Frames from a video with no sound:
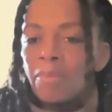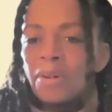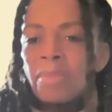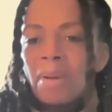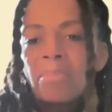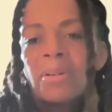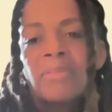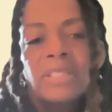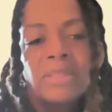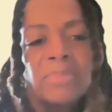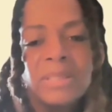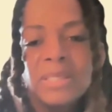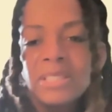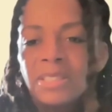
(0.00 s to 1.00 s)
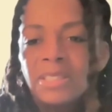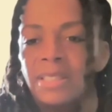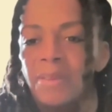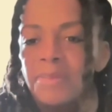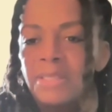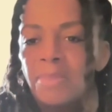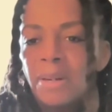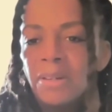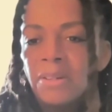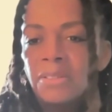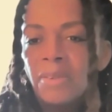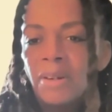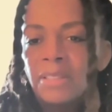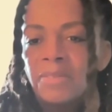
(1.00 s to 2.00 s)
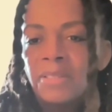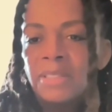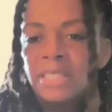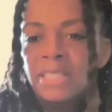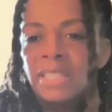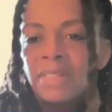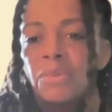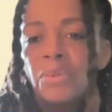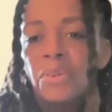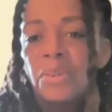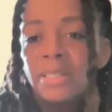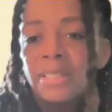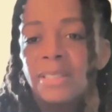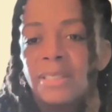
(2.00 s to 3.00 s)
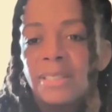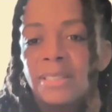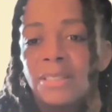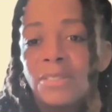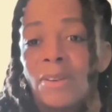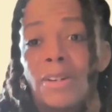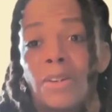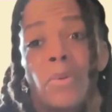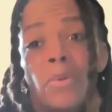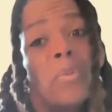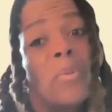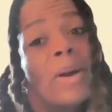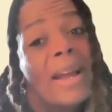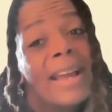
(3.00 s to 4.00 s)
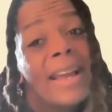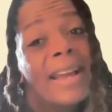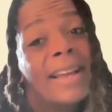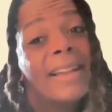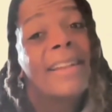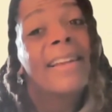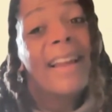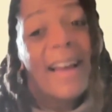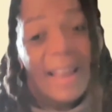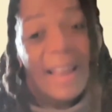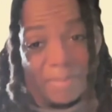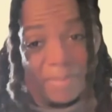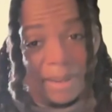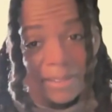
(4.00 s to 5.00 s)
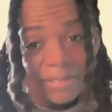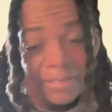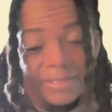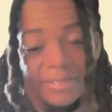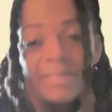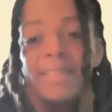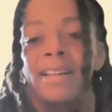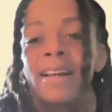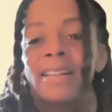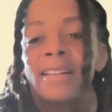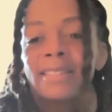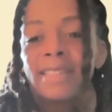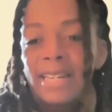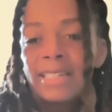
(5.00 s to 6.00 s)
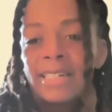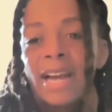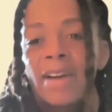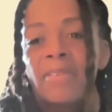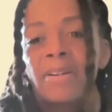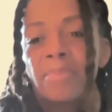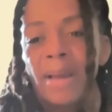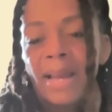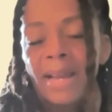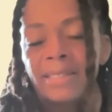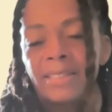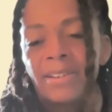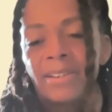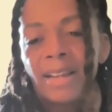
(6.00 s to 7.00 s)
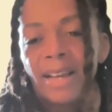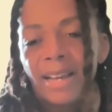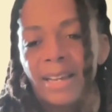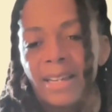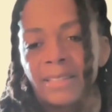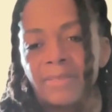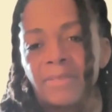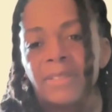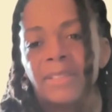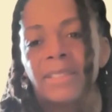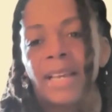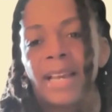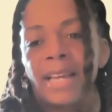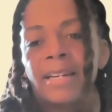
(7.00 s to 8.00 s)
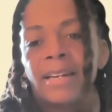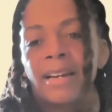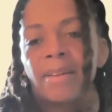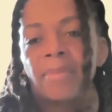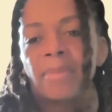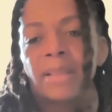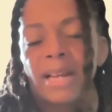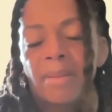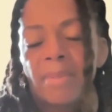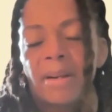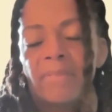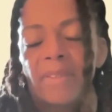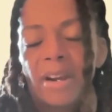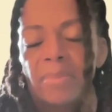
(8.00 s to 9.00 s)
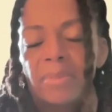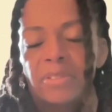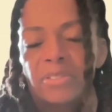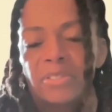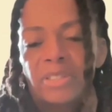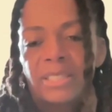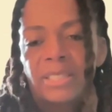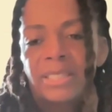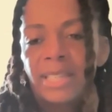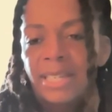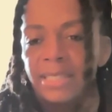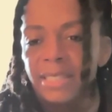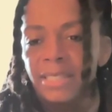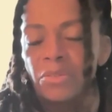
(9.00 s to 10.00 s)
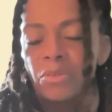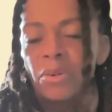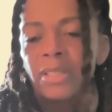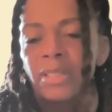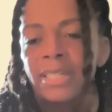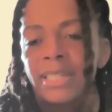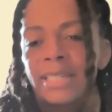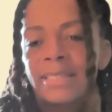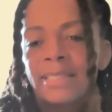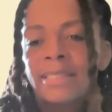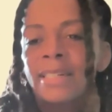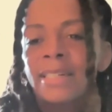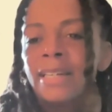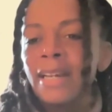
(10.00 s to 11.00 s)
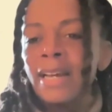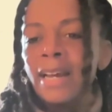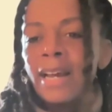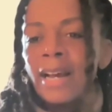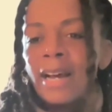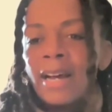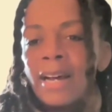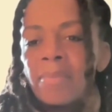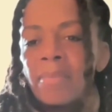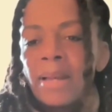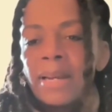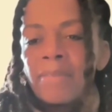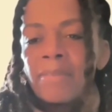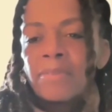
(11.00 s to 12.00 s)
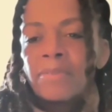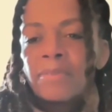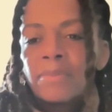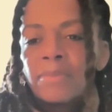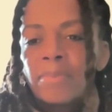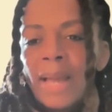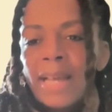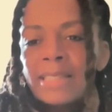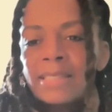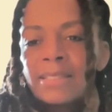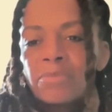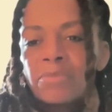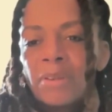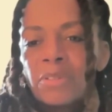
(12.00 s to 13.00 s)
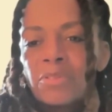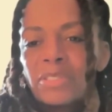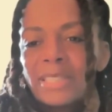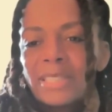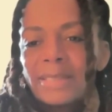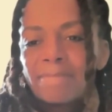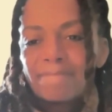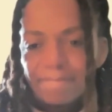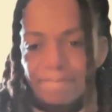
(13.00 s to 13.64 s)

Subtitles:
One of my previous positions, I was the medical director for the city of New Orleans. So I know a lot about lead and how it impacts our lives, and a lot about environmental justice as a New Orleanian and a past refugee.